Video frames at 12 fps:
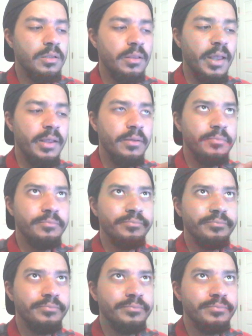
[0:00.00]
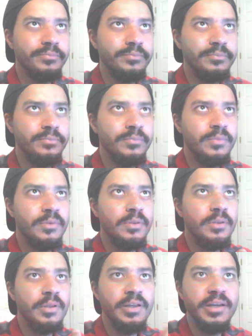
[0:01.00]
like,
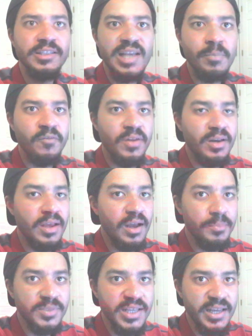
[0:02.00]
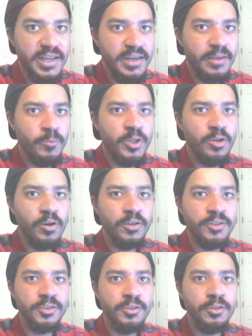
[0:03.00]
any type of an update in
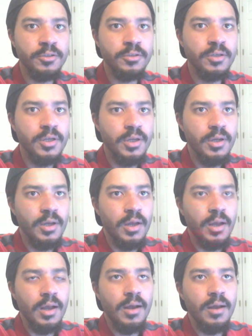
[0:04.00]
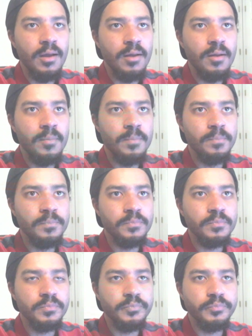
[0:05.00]
regards to her,
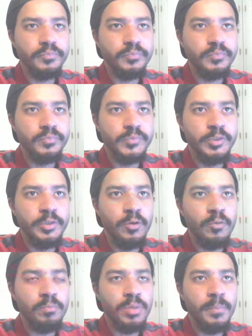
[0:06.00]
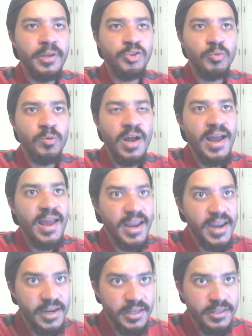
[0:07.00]
you know, perpetual
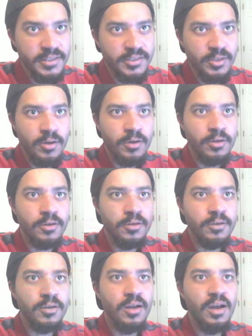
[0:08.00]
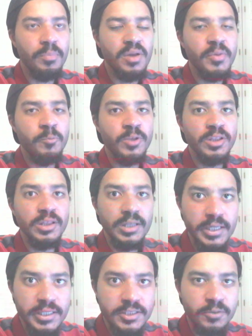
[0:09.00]
hiatus or her upcoming
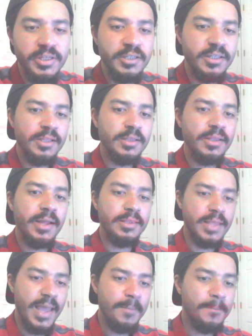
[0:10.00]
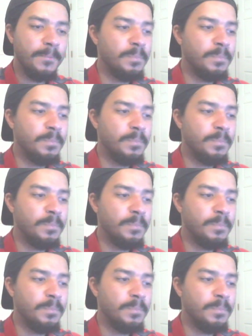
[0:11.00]
release or anything like that.